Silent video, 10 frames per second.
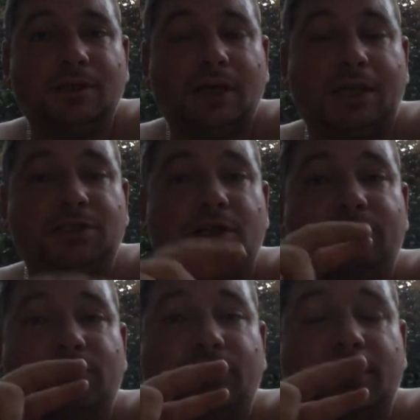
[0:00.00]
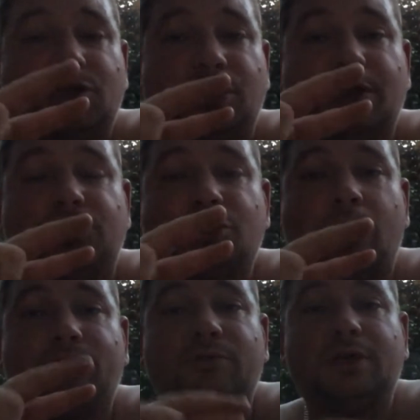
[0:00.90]
And if you finish in the
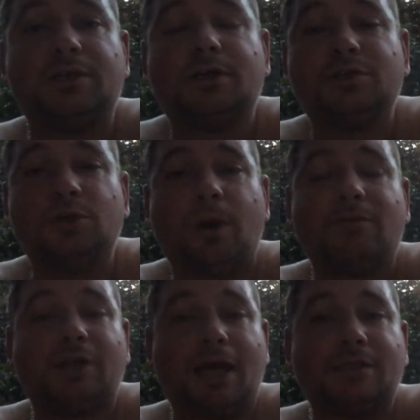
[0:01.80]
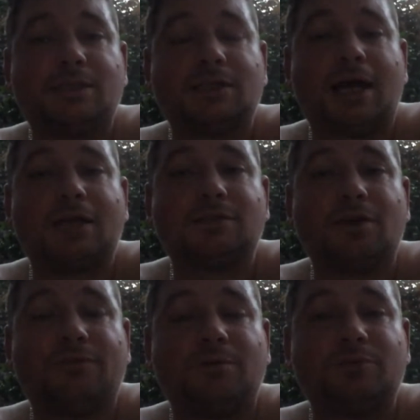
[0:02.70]
top 3, you are elected as
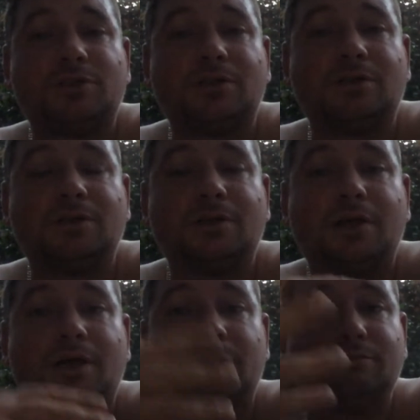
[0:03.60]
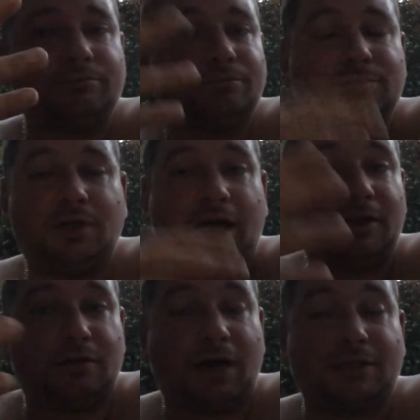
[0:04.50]
a Forbidden,
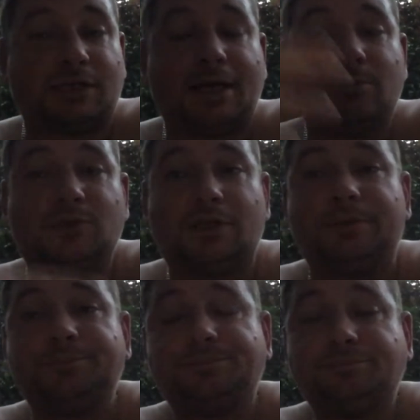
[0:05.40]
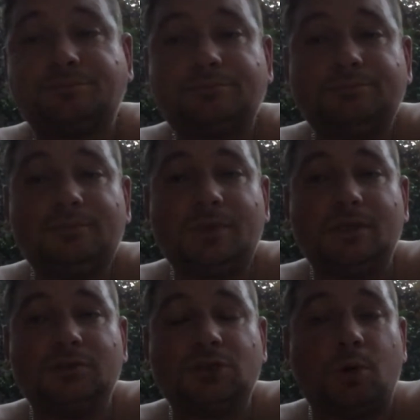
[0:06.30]
as a councillor.
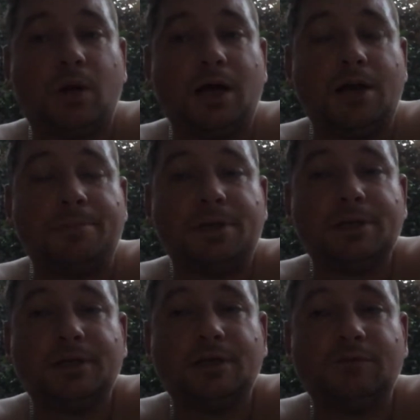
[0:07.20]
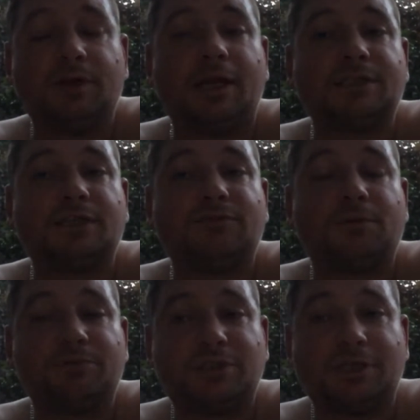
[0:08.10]
So the elected
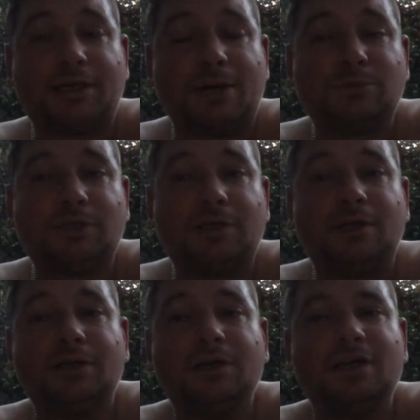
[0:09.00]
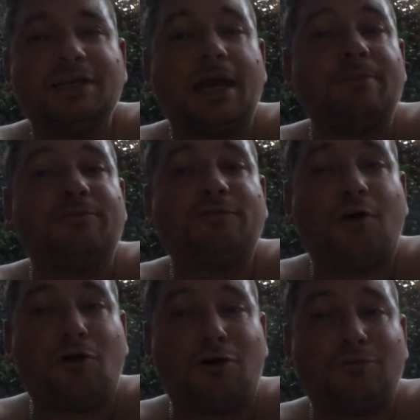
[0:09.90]
Forbidden councillor came
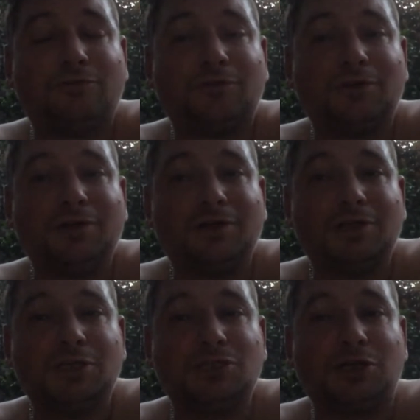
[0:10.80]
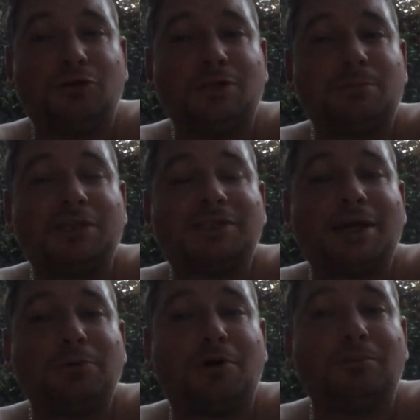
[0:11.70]
4th. She only missed
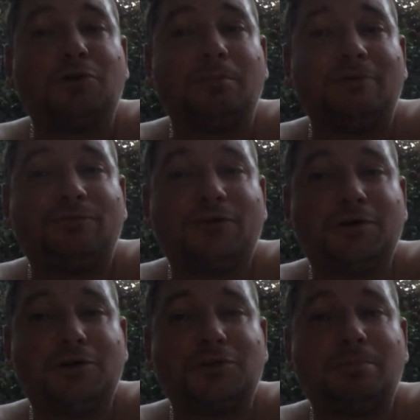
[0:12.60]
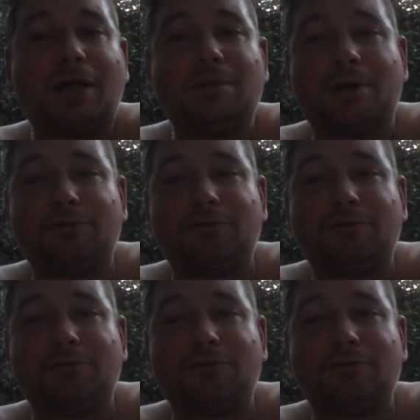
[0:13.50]
out on coming 3rd by about